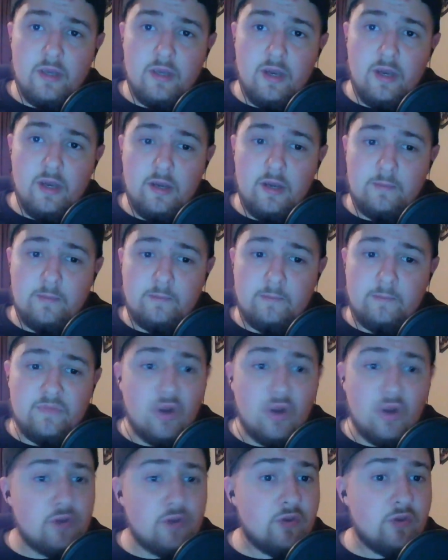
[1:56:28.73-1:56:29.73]

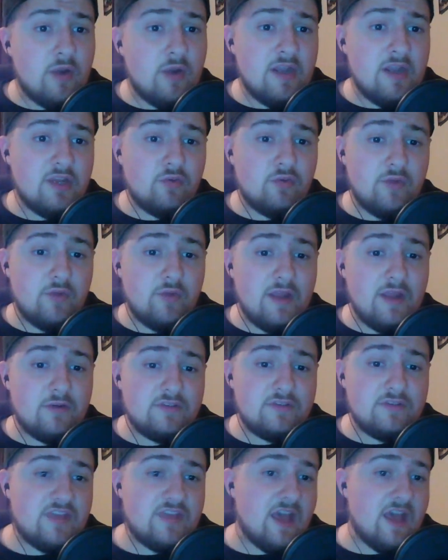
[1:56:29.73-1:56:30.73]
Are there any
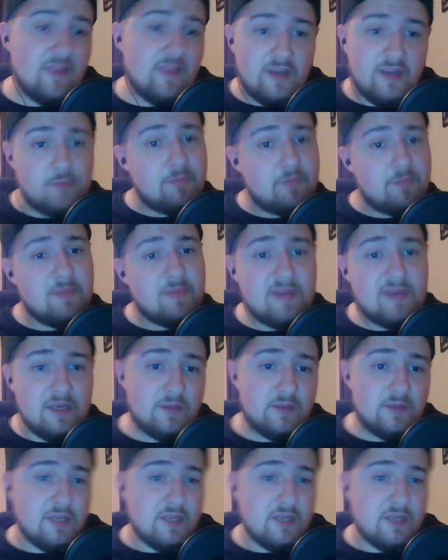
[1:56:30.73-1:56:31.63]
creators that like immediately